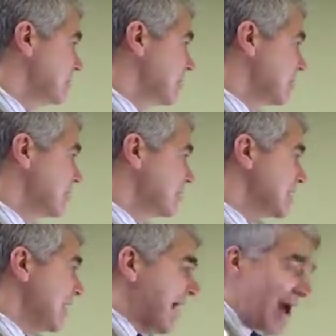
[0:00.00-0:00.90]
In other
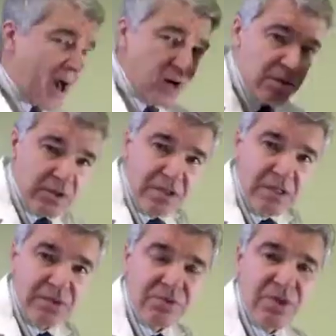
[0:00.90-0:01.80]
words, how the
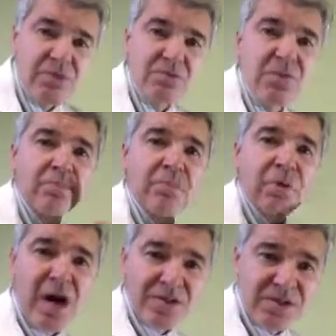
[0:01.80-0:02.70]
T3 is
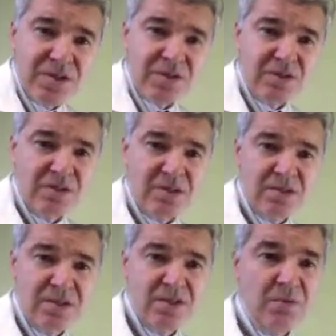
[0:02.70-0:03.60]
reprocessed into the
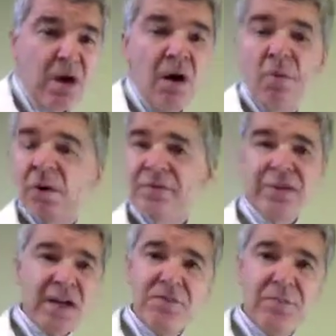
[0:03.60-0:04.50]
system. What if
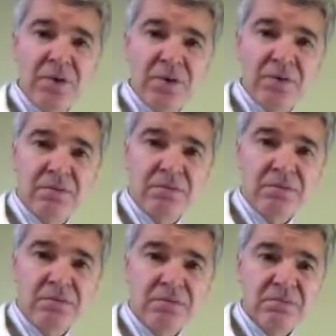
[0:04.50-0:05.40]
that's broken?
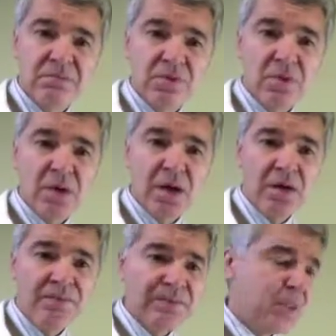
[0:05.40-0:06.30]

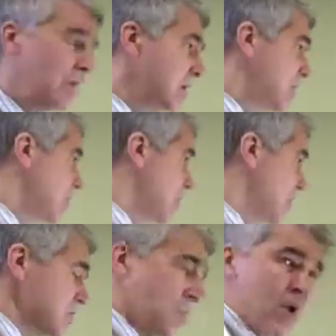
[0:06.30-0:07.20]
Okay. We
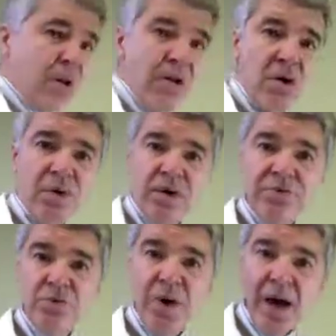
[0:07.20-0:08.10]
also want to know
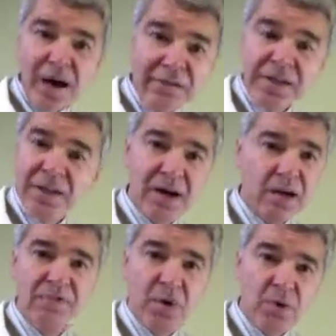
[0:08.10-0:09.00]
if you have any kind
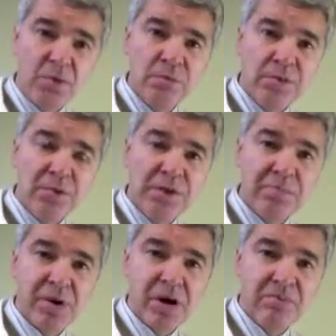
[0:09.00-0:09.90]
of autoimmunity
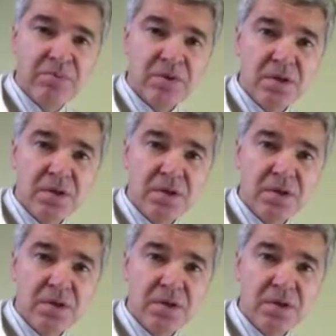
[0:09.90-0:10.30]
problems.